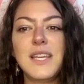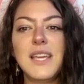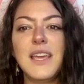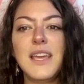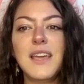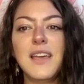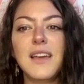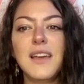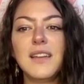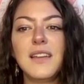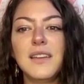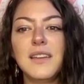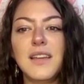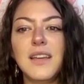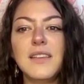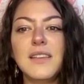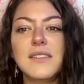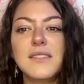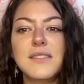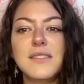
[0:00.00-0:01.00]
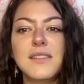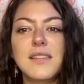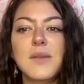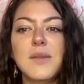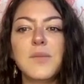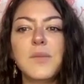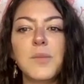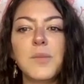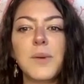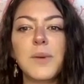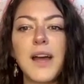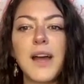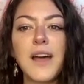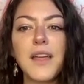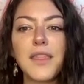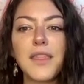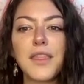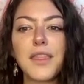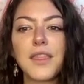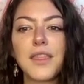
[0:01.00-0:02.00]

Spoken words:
Take a nice deep breath.